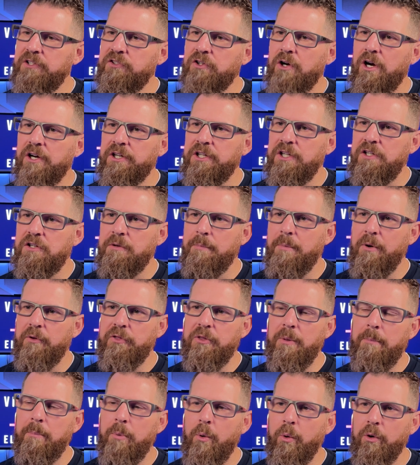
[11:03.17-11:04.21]
talking to both
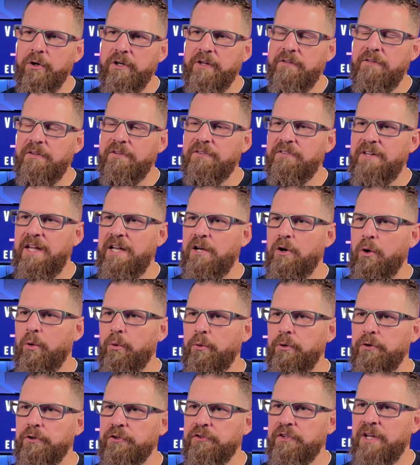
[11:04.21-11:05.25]
the board and the
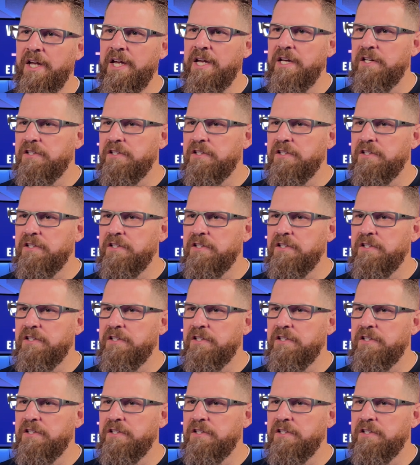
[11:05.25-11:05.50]
stakeholders